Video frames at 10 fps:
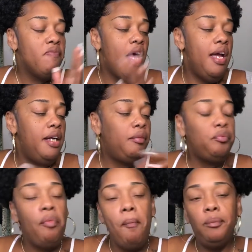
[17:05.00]
And
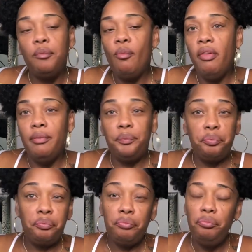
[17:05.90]

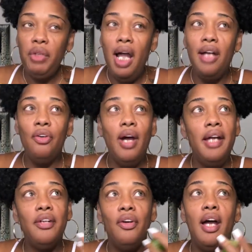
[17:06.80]
I cried
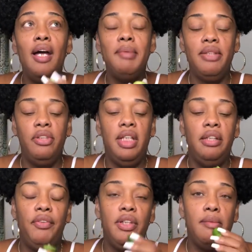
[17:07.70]
and cried because it was like the
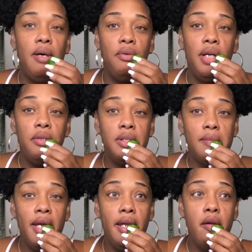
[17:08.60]
first time I went out with
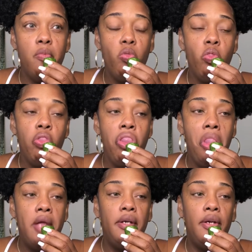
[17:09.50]
somebody and,
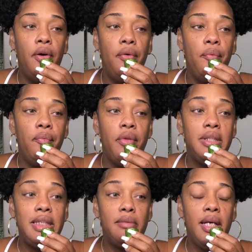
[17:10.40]
you know,
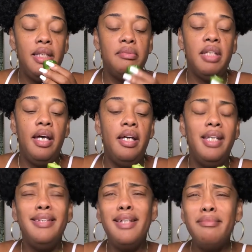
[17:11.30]
since my husband died.
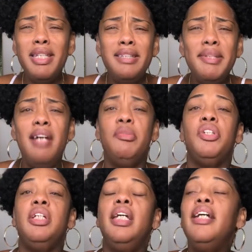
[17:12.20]
And it's been almost
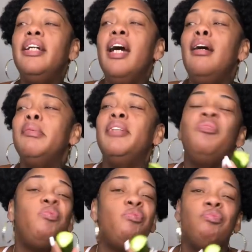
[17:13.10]
a year, y'all, but
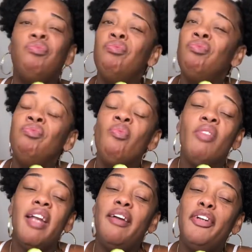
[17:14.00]

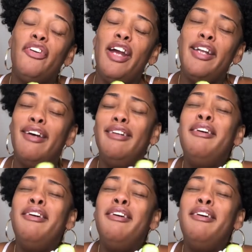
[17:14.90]
I don't want to cry now.